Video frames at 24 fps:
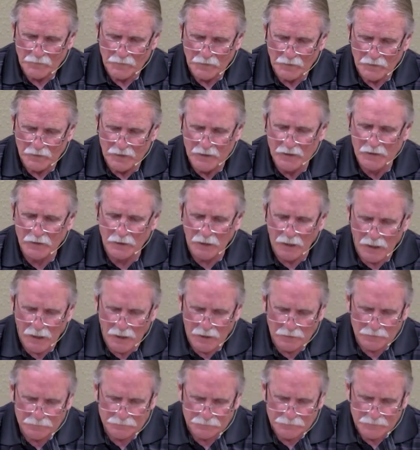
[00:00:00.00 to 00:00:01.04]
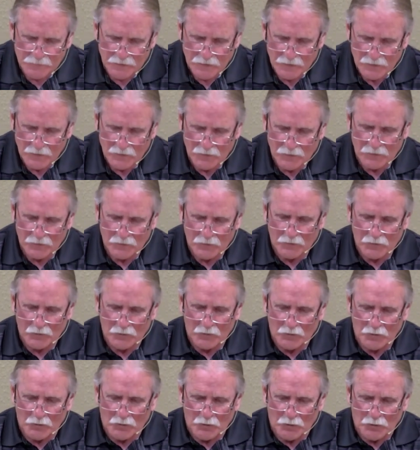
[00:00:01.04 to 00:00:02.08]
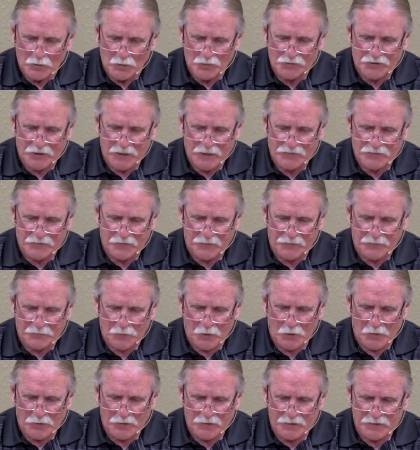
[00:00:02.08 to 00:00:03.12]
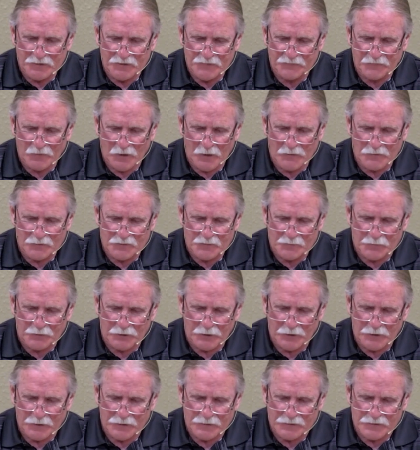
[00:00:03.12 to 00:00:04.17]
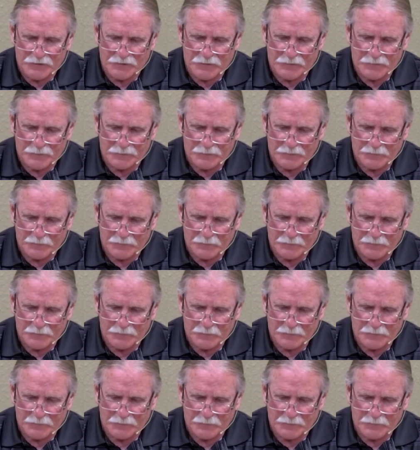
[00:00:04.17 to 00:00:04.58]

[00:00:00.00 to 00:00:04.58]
Elah, who takes the throne in his father's place.